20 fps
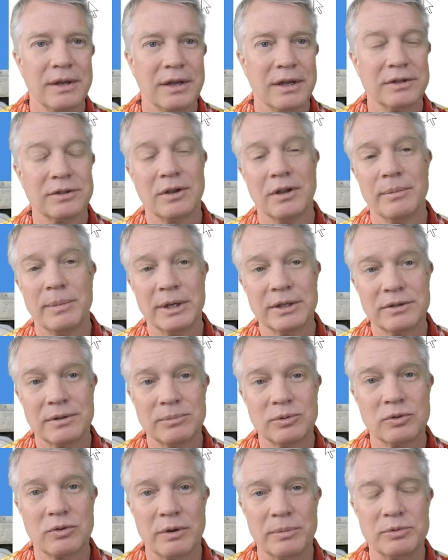It's all by
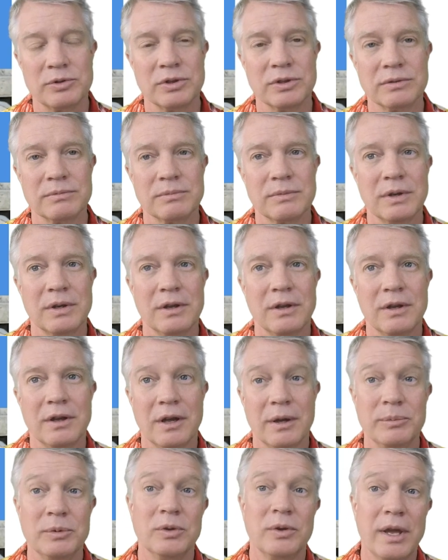subscription.
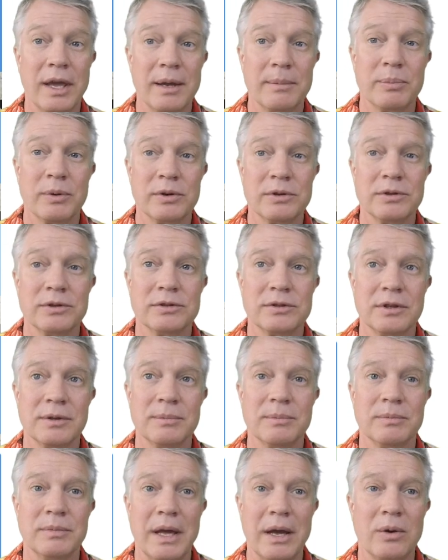You can purchase
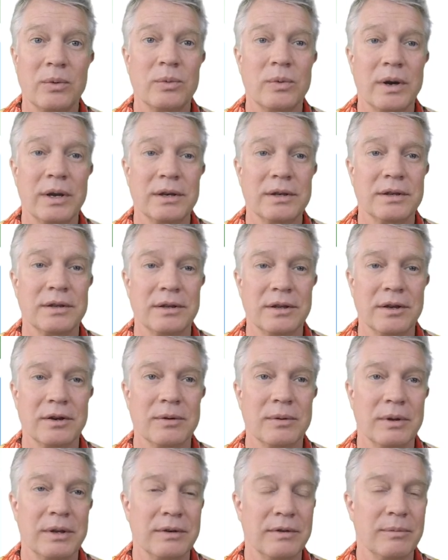them outright. They
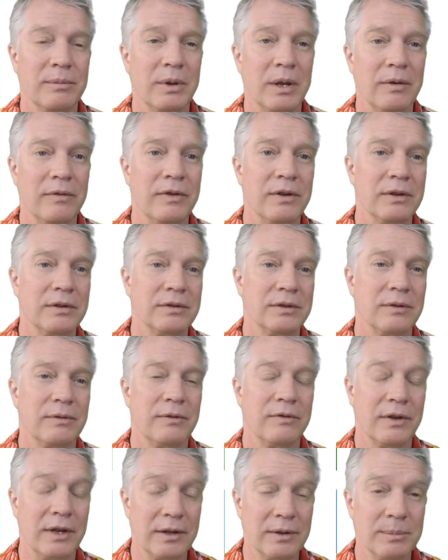are
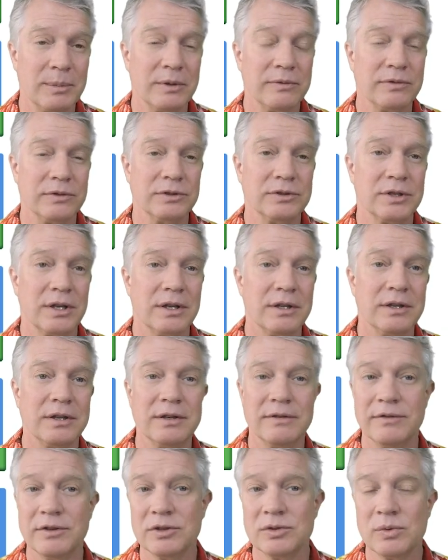available for sale
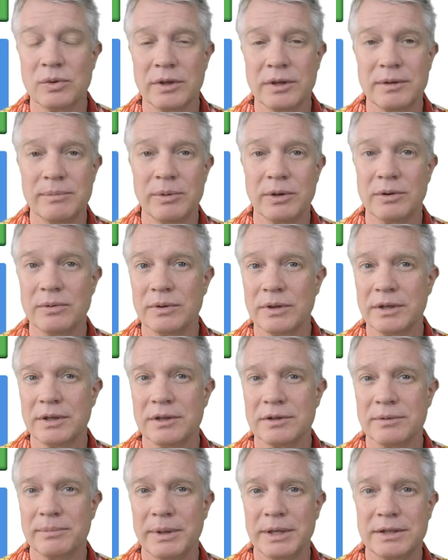individually, but it really
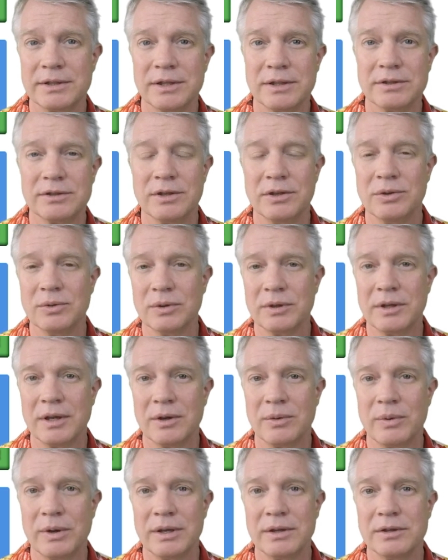doesn't make sense to do it
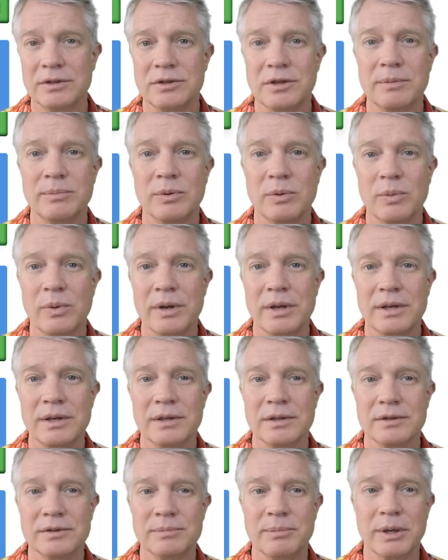that way. The cheaper way
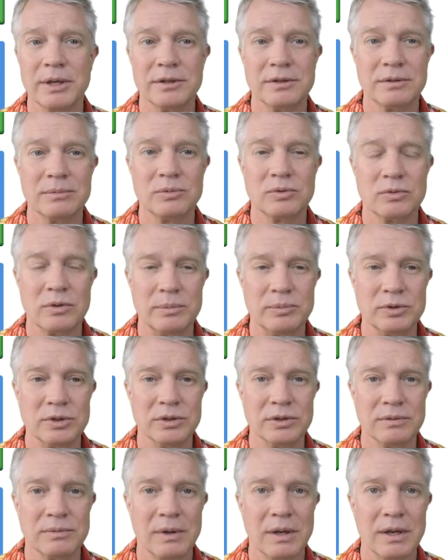is by subscription.